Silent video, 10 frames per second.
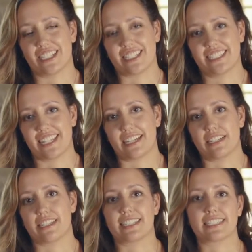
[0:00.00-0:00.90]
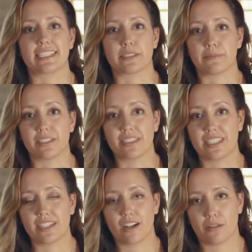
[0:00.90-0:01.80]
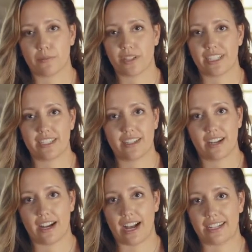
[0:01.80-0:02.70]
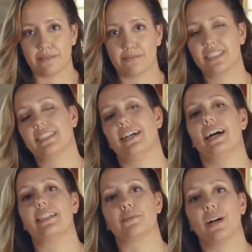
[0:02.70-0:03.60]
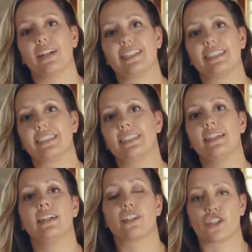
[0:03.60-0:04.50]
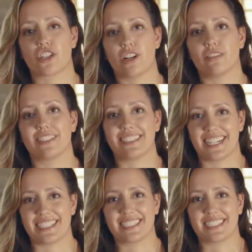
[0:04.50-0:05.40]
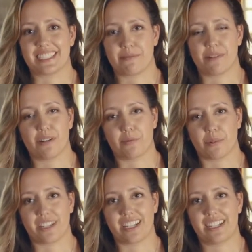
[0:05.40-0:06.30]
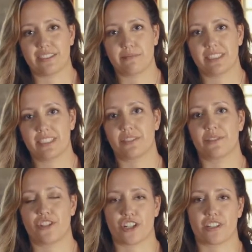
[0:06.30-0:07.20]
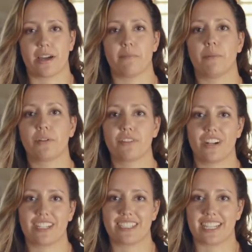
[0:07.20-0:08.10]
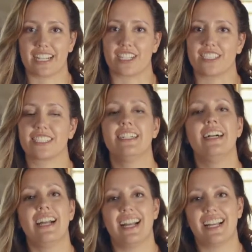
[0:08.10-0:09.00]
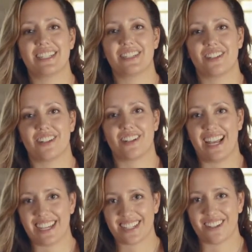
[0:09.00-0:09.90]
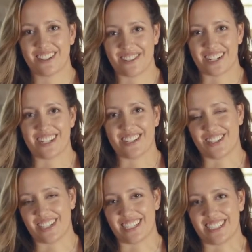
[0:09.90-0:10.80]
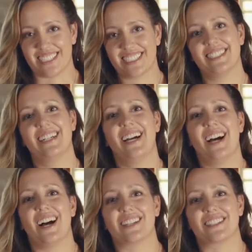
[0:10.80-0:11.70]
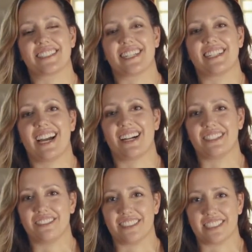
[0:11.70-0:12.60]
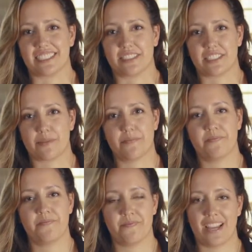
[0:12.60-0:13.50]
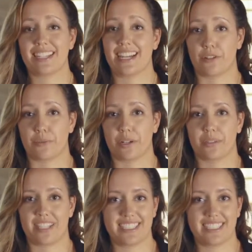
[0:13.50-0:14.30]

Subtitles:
understand accessibility onboarding items, as well as Gestalt design system onboarding items, to ensure that both of our designers and all of our engineers understand how to use the system and how to work with